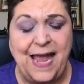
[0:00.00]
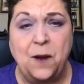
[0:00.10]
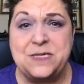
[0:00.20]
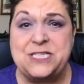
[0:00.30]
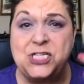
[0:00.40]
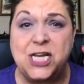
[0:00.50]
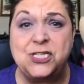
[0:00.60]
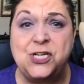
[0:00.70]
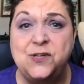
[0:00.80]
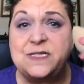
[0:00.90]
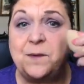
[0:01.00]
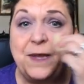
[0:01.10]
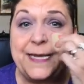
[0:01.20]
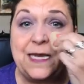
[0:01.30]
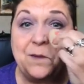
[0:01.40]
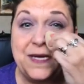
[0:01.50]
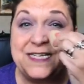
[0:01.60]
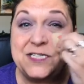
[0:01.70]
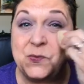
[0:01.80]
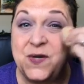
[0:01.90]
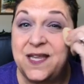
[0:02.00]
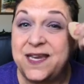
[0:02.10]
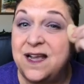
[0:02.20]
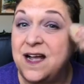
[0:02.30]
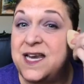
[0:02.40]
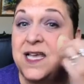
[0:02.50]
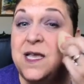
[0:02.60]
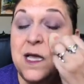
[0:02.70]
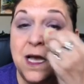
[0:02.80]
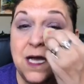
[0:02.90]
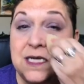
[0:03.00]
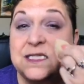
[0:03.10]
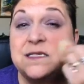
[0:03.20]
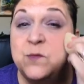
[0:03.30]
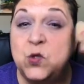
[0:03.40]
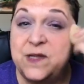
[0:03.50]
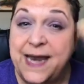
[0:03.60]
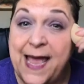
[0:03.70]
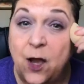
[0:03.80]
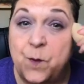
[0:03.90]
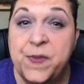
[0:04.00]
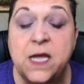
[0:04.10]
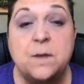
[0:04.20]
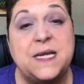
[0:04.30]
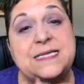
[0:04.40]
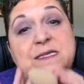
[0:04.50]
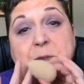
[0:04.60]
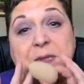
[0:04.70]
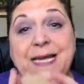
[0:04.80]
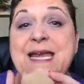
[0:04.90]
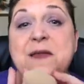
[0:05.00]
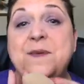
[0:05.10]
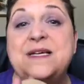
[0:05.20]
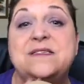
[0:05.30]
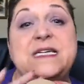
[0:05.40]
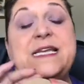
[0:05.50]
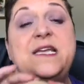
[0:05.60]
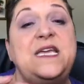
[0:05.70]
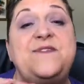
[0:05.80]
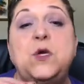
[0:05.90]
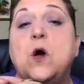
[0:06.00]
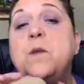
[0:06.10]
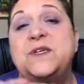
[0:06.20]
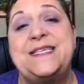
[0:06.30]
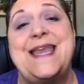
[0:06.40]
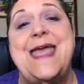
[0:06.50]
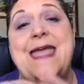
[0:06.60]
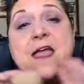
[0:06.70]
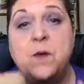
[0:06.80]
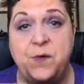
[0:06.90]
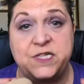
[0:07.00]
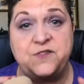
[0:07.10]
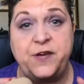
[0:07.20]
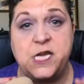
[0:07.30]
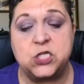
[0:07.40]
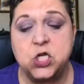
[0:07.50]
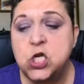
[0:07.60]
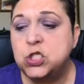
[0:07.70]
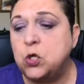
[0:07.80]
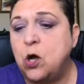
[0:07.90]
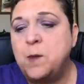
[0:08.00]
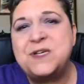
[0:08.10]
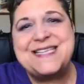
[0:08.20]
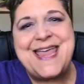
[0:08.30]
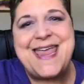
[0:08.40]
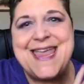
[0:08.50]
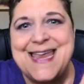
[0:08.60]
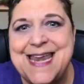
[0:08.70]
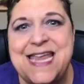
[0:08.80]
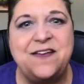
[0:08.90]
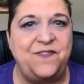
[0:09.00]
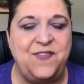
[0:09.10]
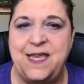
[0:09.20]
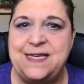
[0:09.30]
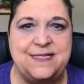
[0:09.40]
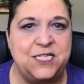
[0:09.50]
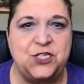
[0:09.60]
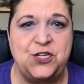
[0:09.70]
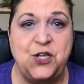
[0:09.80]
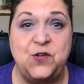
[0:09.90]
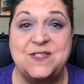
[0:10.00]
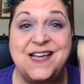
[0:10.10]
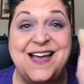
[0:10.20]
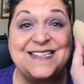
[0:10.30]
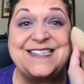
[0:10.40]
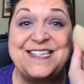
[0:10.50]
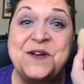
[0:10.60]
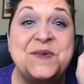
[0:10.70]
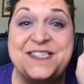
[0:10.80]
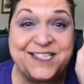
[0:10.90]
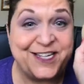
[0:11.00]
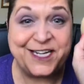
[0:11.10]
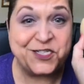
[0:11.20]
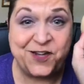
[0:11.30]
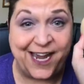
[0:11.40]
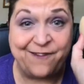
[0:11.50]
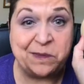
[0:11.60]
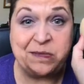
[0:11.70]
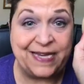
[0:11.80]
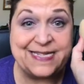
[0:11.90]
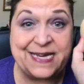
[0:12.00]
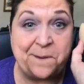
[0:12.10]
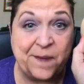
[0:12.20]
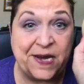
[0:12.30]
I would suggest you use the blending bud to really kind of uh, smooth it out because the blending buds are gonna give you almost an airbrush finish. So almost any of these that you use, I still would suggest you have a blending